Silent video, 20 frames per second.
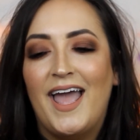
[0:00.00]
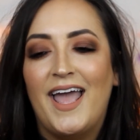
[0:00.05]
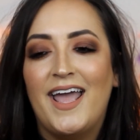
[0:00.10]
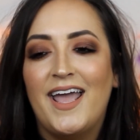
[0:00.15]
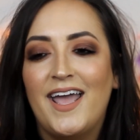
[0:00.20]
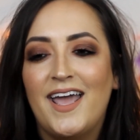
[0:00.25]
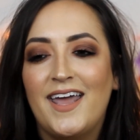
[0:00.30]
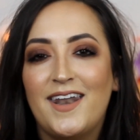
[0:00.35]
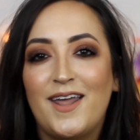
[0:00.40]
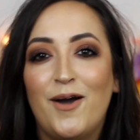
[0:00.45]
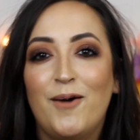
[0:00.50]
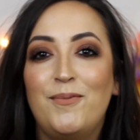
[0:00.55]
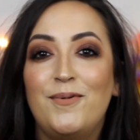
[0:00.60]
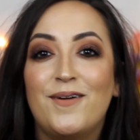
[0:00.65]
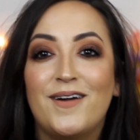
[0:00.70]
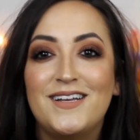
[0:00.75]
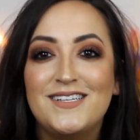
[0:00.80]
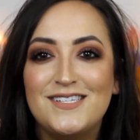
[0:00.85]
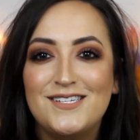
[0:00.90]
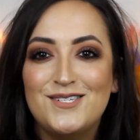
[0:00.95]
And I hope
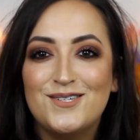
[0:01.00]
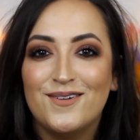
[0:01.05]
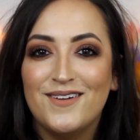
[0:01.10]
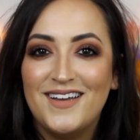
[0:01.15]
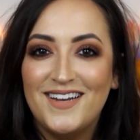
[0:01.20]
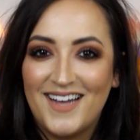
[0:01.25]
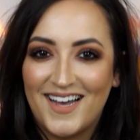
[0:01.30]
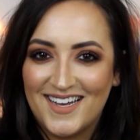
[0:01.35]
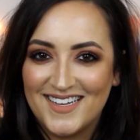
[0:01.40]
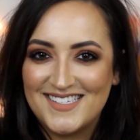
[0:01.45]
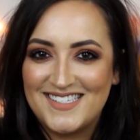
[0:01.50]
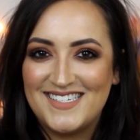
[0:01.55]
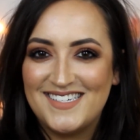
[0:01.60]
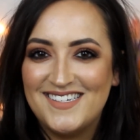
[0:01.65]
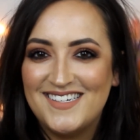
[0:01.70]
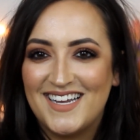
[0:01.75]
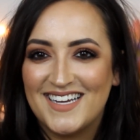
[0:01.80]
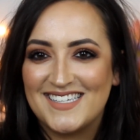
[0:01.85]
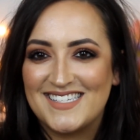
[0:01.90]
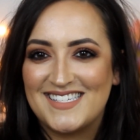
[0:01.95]
you guys enjoyed. I'll
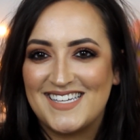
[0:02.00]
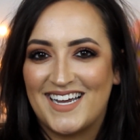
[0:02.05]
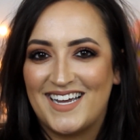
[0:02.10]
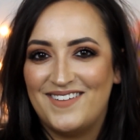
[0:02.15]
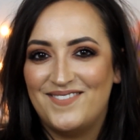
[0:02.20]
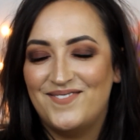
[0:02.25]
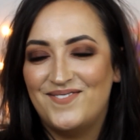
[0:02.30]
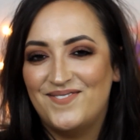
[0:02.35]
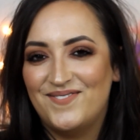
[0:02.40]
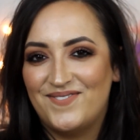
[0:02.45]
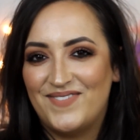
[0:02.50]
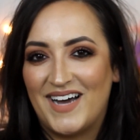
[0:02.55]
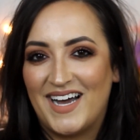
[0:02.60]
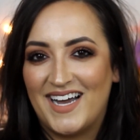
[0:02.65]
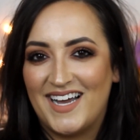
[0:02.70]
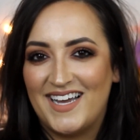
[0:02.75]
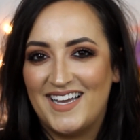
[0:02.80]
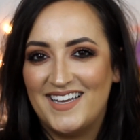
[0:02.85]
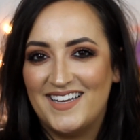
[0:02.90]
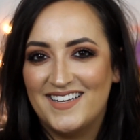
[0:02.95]
see you next time.
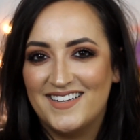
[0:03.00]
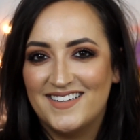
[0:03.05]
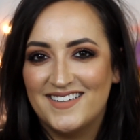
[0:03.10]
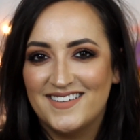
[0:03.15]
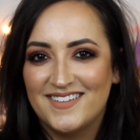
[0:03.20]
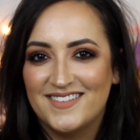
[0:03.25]
Bye.